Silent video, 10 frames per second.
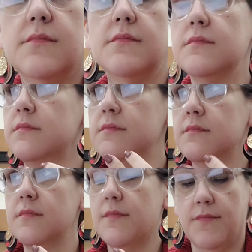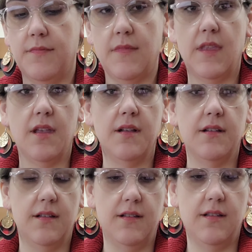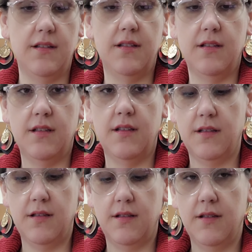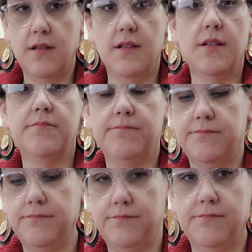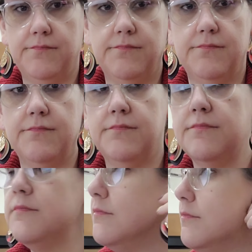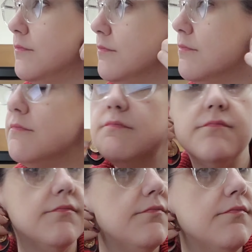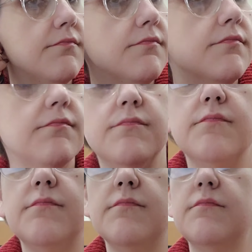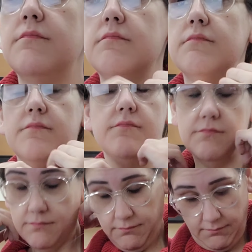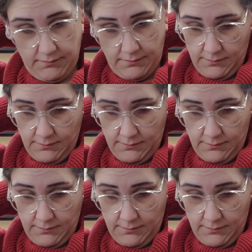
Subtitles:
[no speech]